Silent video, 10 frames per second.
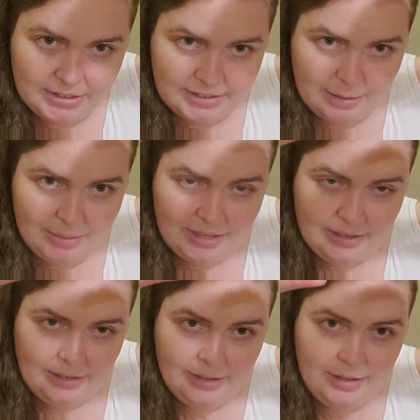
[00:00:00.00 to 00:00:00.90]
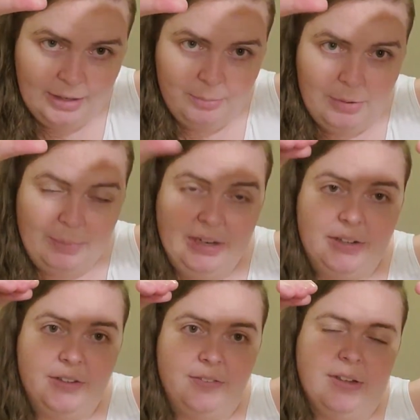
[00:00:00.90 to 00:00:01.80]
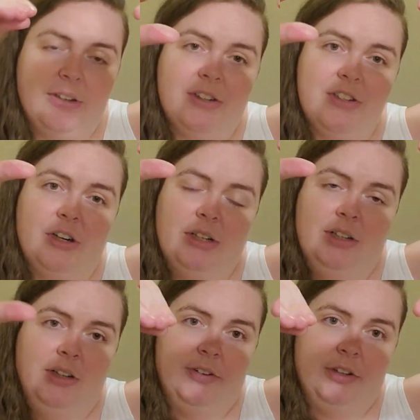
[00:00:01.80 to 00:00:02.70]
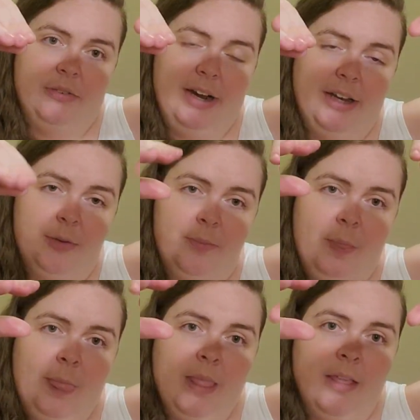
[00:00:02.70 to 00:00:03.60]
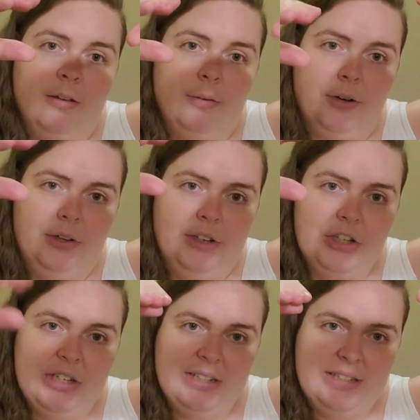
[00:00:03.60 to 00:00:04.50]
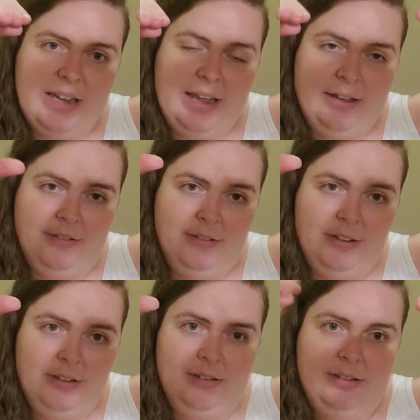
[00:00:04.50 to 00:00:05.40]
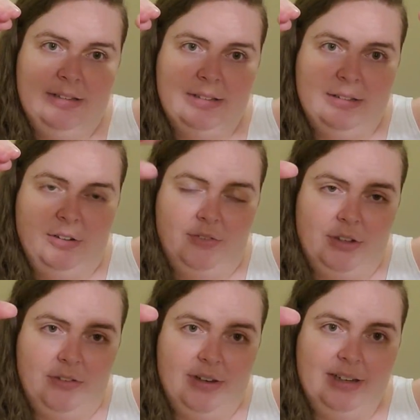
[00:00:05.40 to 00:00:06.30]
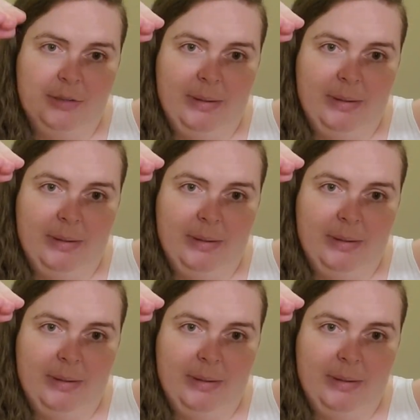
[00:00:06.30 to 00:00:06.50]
and the thumb hitting, but my other fingers are along for the ride. Or you can just have these along for the ride,